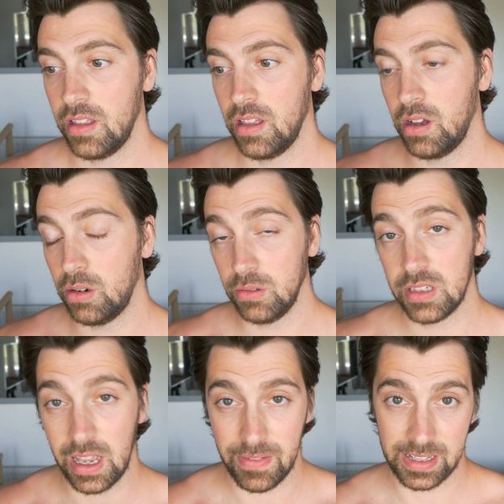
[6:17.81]
whole
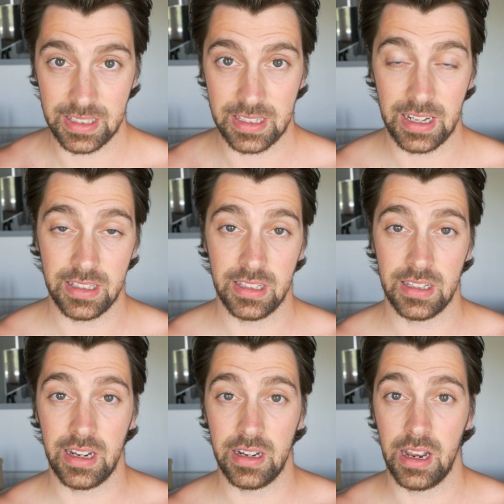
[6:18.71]
set of exercises
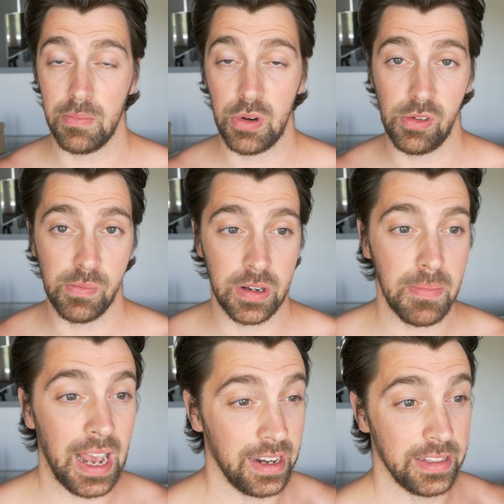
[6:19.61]
and movement
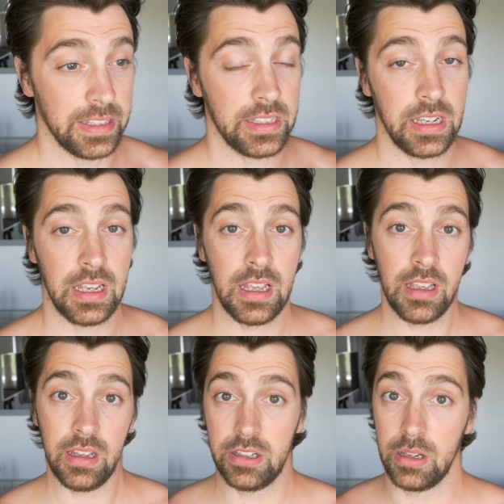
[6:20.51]
patterns
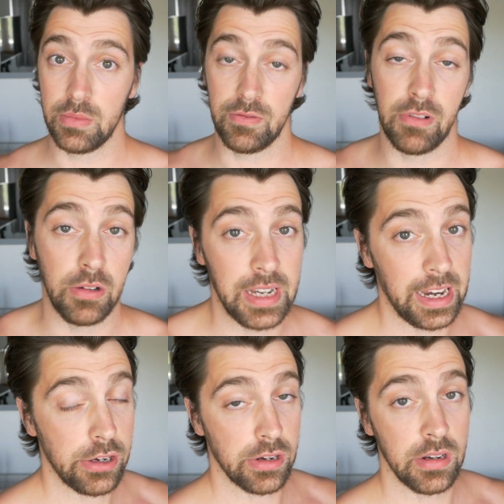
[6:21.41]
in terms of
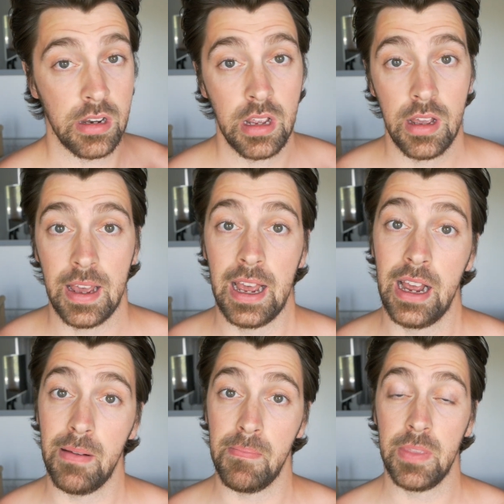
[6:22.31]
rotation.
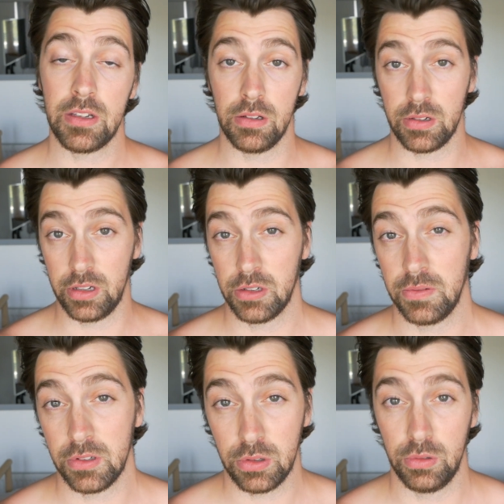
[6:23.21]
It's also a
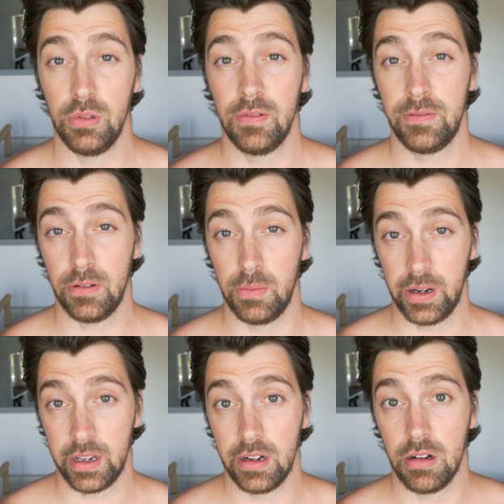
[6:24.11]
useful tool for
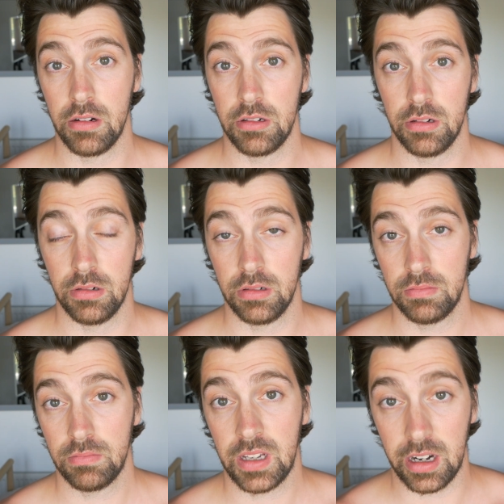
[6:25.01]
working on your
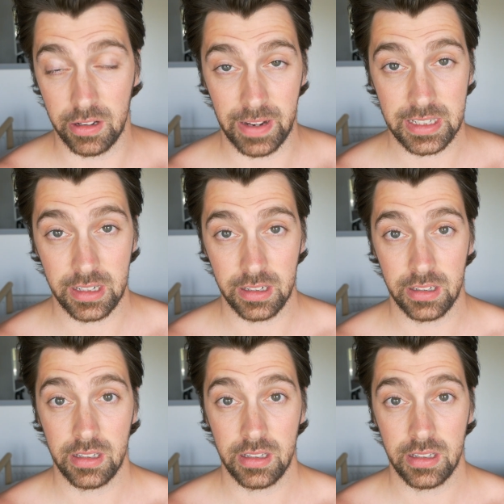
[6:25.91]
cardiovascular